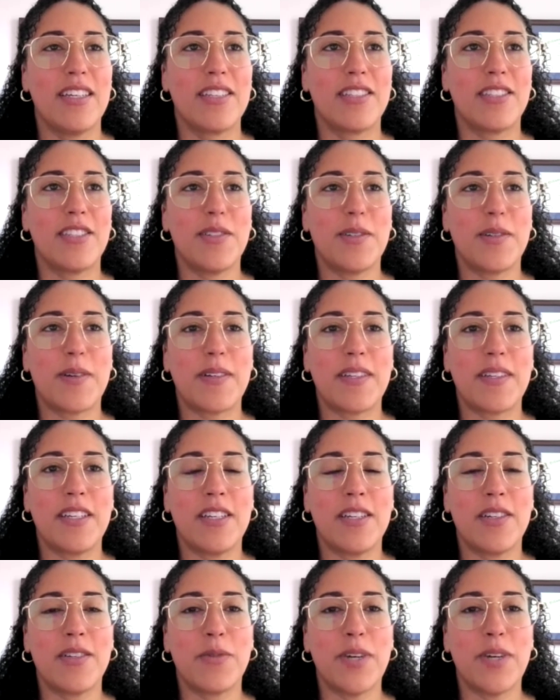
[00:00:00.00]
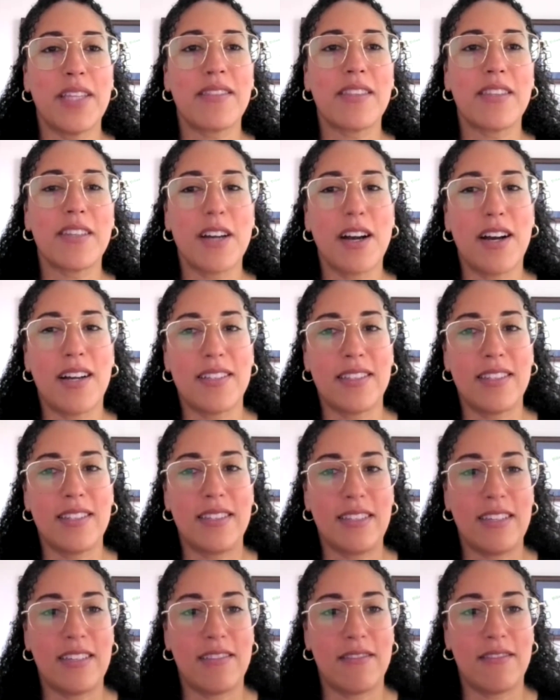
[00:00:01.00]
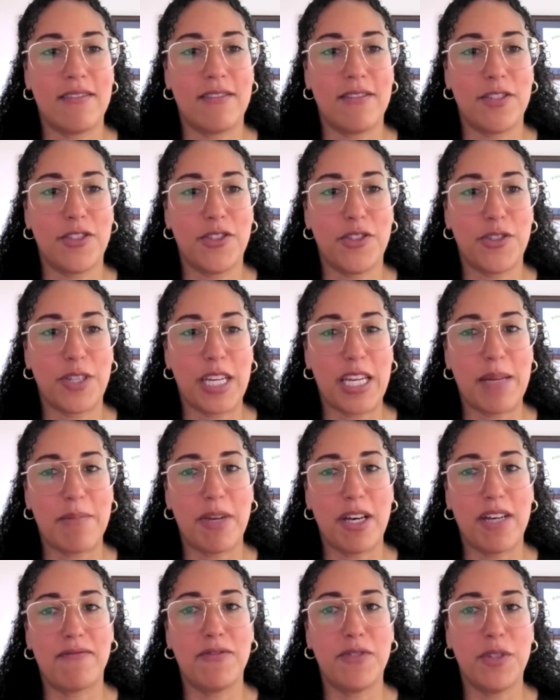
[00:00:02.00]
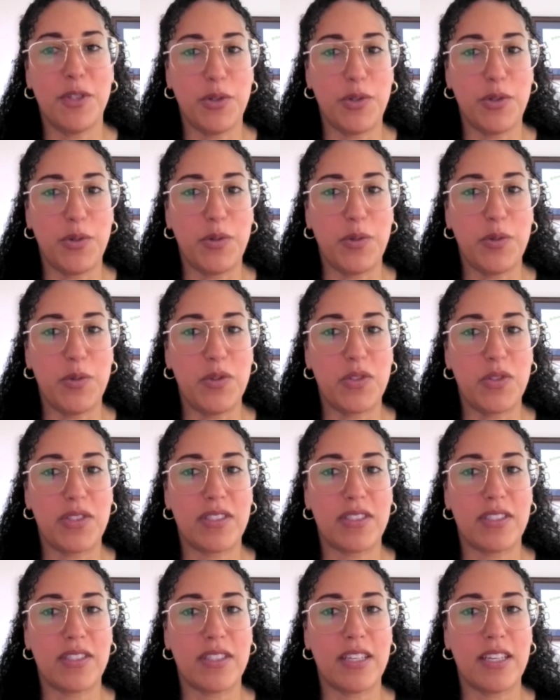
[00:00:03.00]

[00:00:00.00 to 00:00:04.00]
so with the constant stream of news,